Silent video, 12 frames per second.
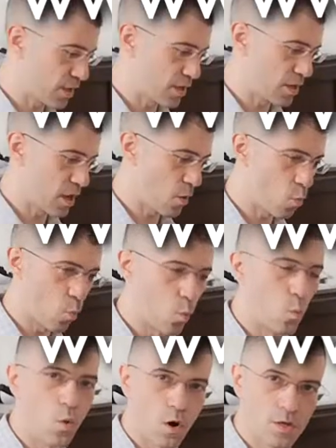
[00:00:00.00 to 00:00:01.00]
and
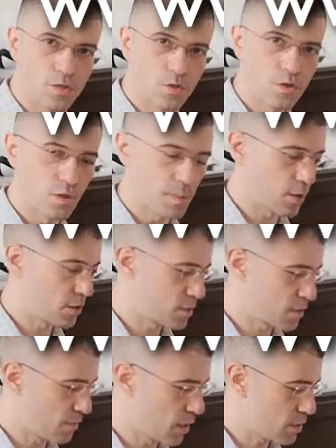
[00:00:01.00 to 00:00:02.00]
what is good about this
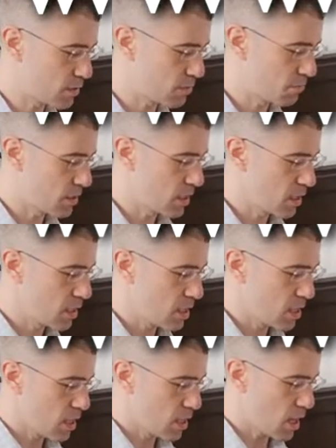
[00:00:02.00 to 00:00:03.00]
device.
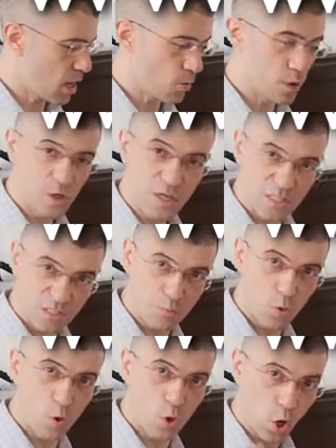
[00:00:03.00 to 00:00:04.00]
We're going to
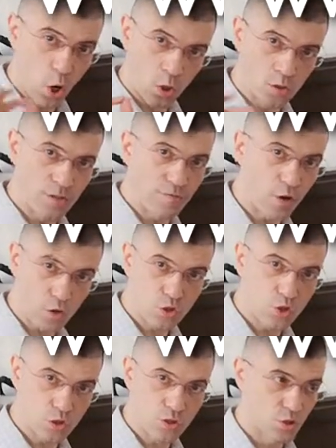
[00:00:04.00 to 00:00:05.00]
explore all the
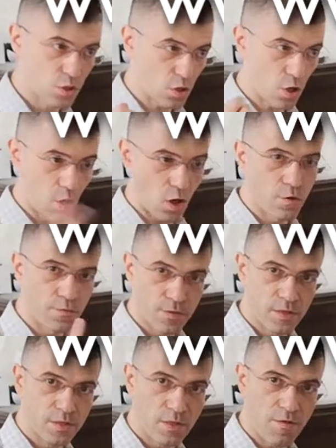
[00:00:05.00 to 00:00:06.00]
functions of
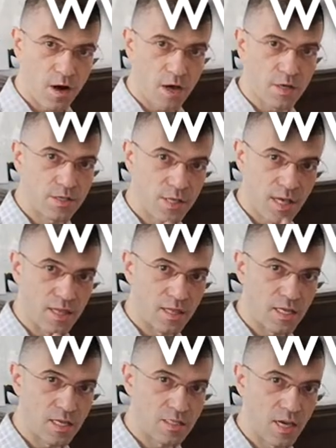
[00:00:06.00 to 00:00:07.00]
this device in
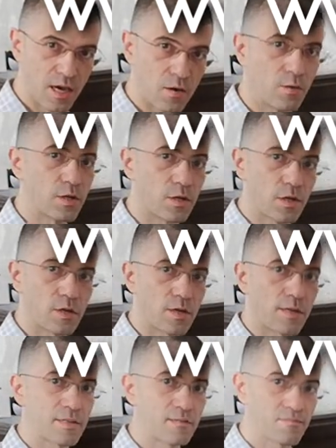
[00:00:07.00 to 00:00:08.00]
detail. We're going to
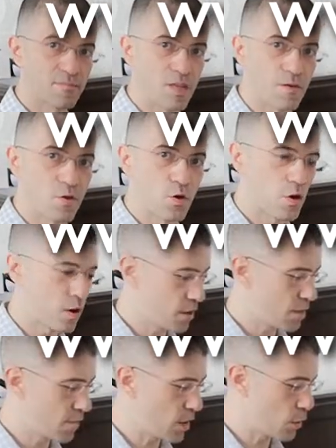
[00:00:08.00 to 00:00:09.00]

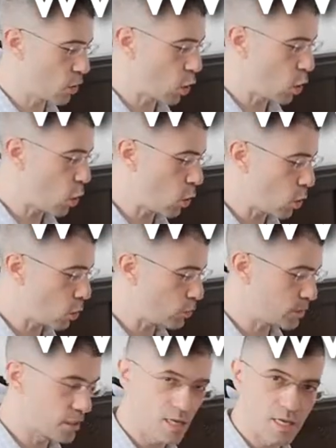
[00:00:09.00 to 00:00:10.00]
give out all
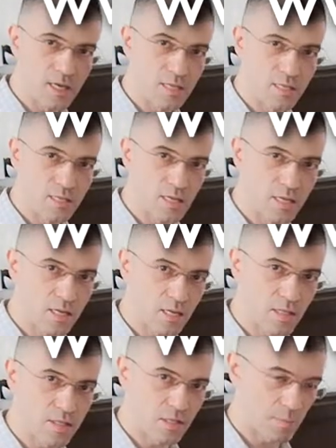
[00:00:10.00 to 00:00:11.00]
the
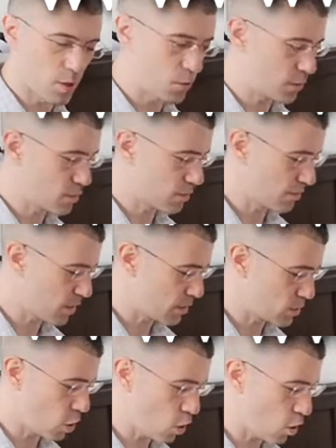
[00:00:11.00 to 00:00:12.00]
secrets about this device,
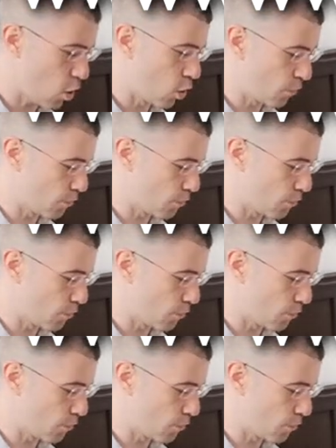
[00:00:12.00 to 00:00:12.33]
all of